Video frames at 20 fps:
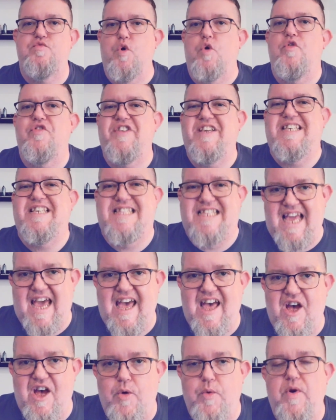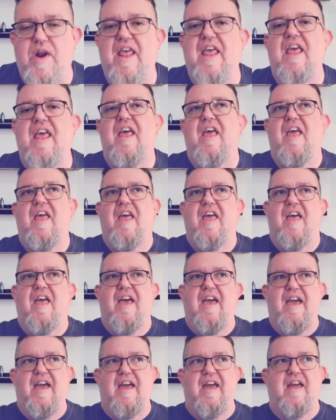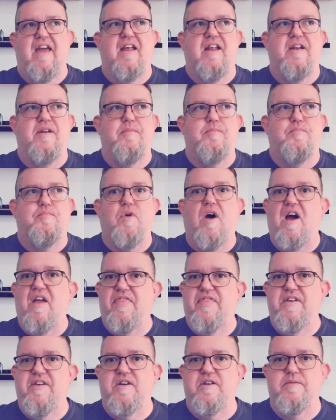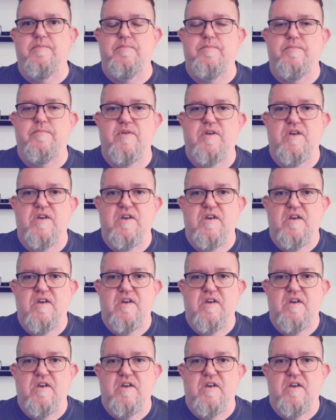wrote these down and brought them